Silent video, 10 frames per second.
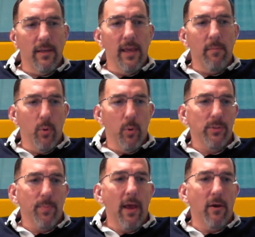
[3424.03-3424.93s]
get
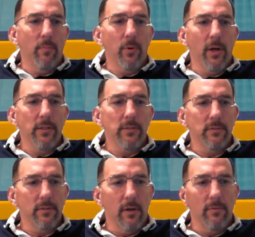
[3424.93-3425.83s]
pushback on
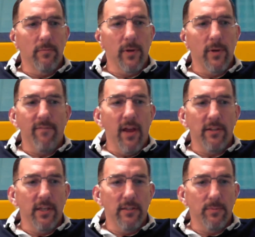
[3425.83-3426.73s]
price. So we have
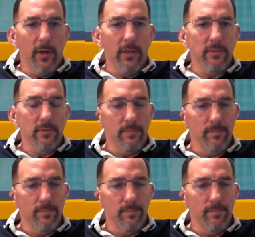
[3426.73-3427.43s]
not changed prices.